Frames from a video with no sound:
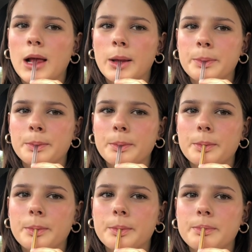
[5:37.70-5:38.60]

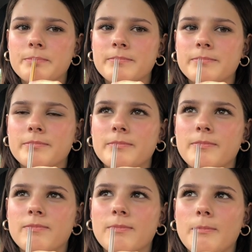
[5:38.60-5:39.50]

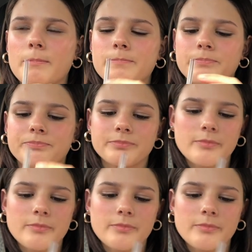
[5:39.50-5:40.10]
Nobody speaks.